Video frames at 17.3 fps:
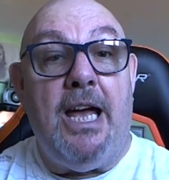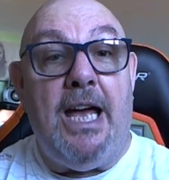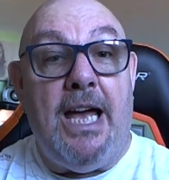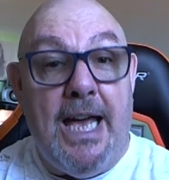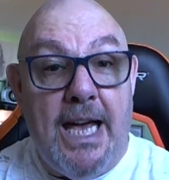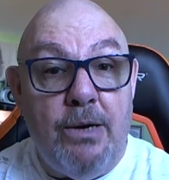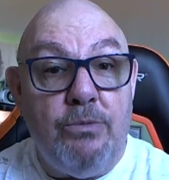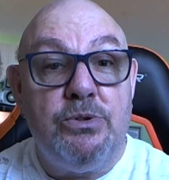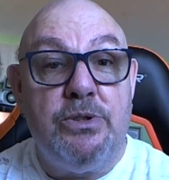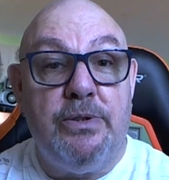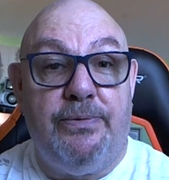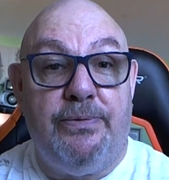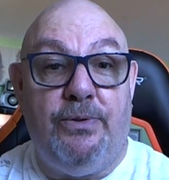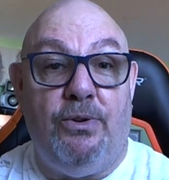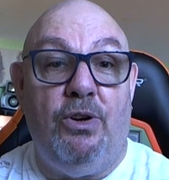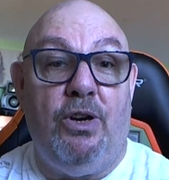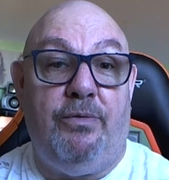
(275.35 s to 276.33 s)
how to
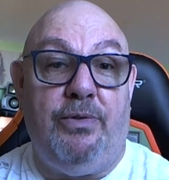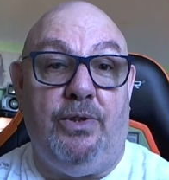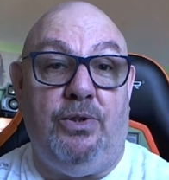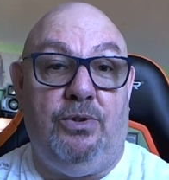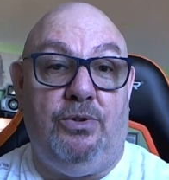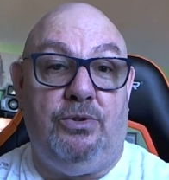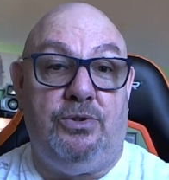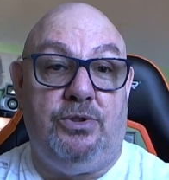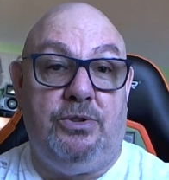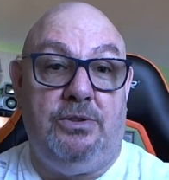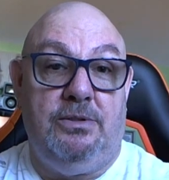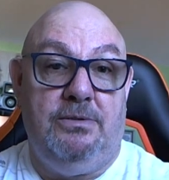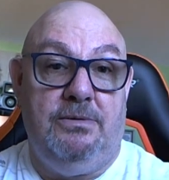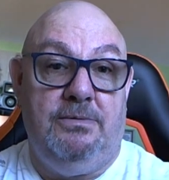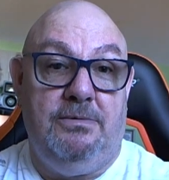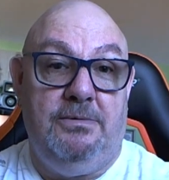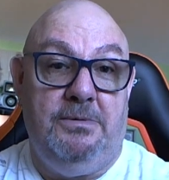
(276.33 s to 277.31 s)
fall off a horse.
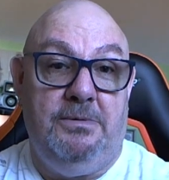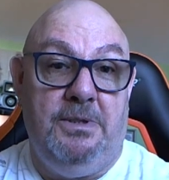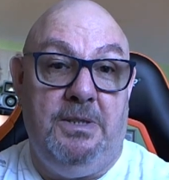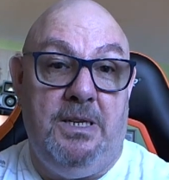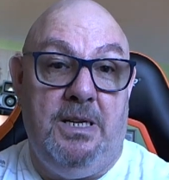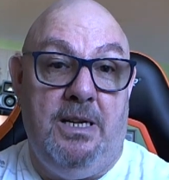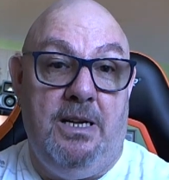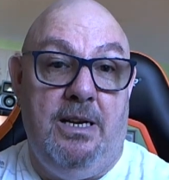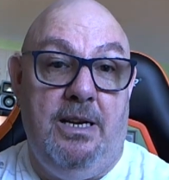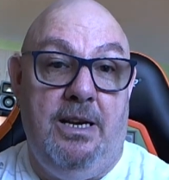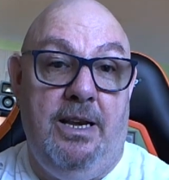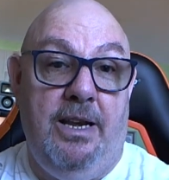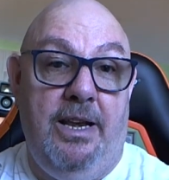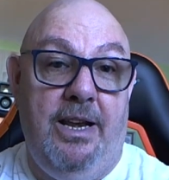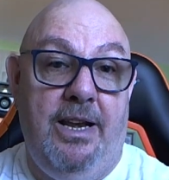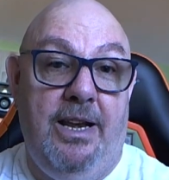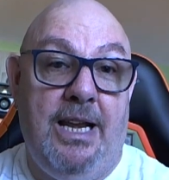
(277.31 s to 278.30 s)

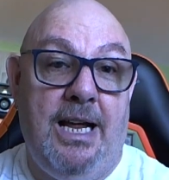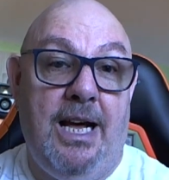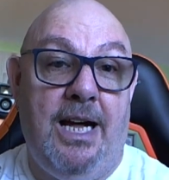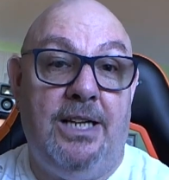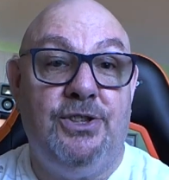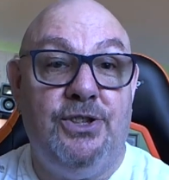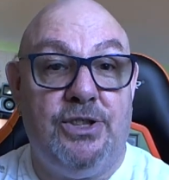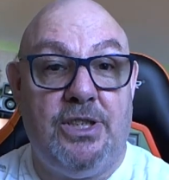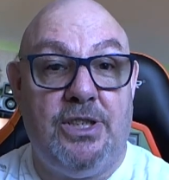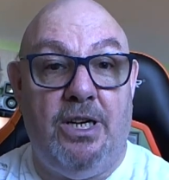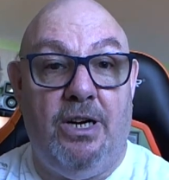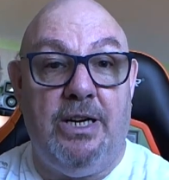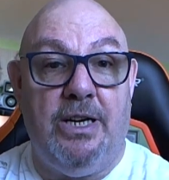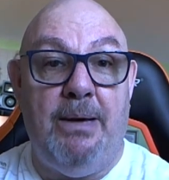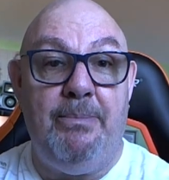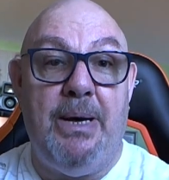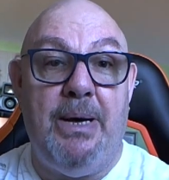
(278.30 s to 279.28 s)
Now, I just
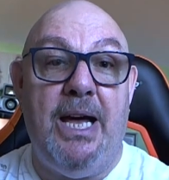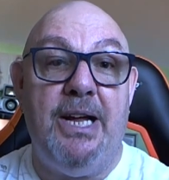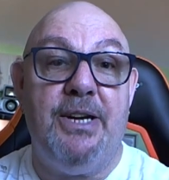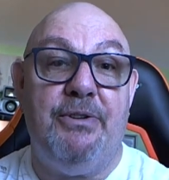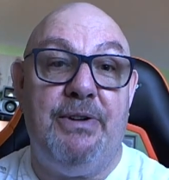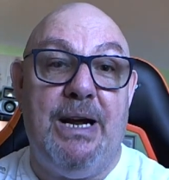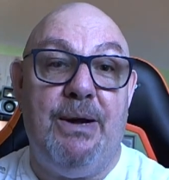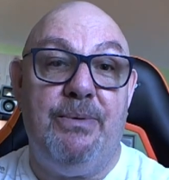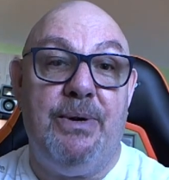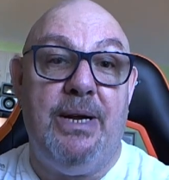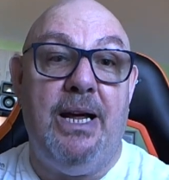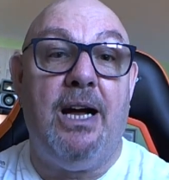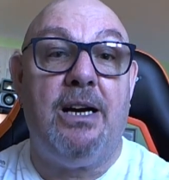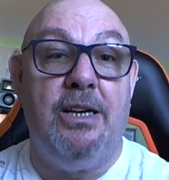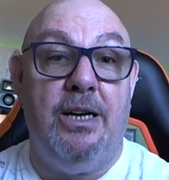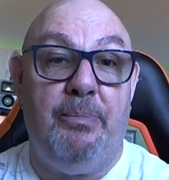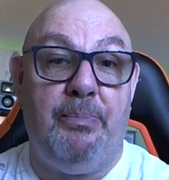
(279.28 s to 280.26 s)
can't get my head around it.
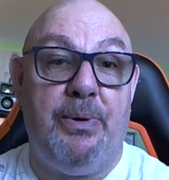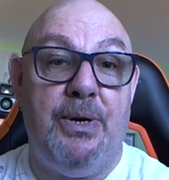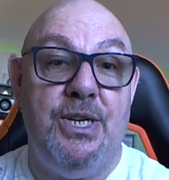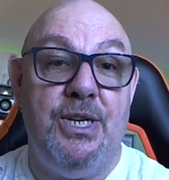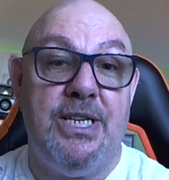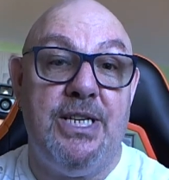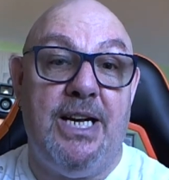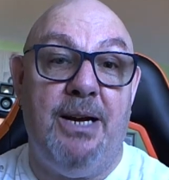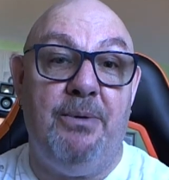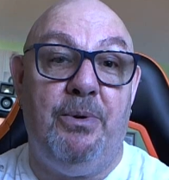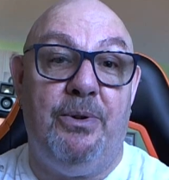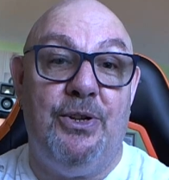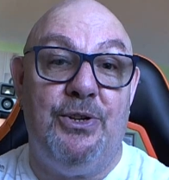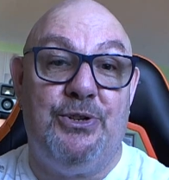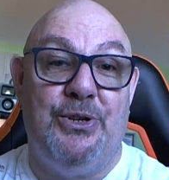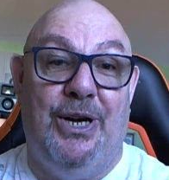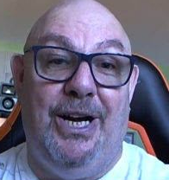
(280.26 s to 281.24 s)
I can appreciate what
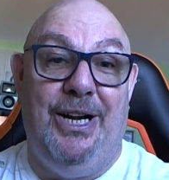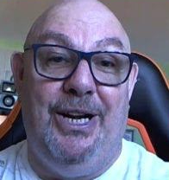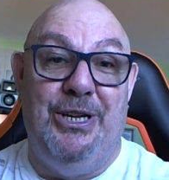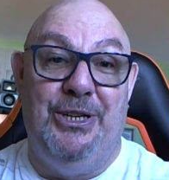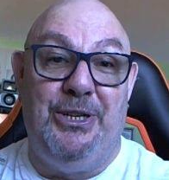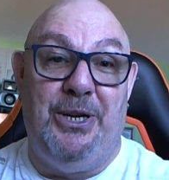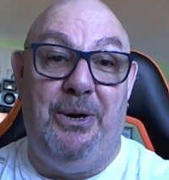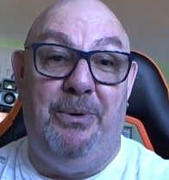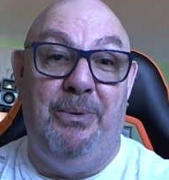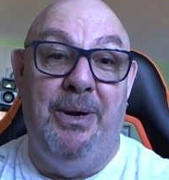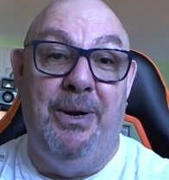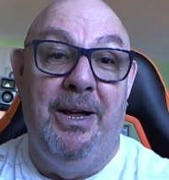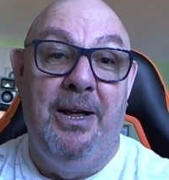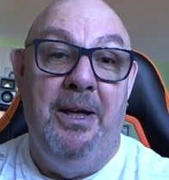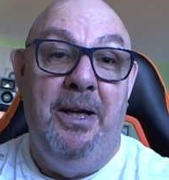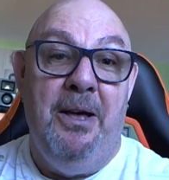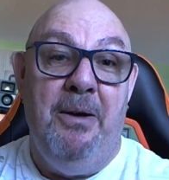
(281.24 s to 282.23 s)
they're trying to do,
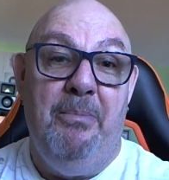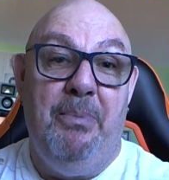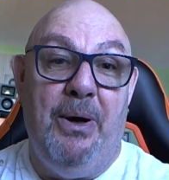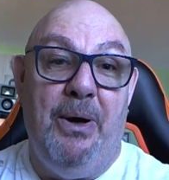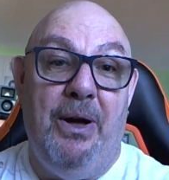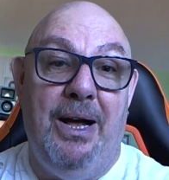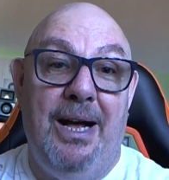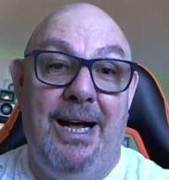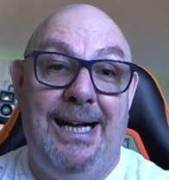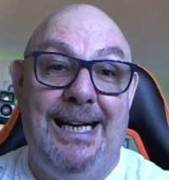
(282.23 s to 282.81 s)
but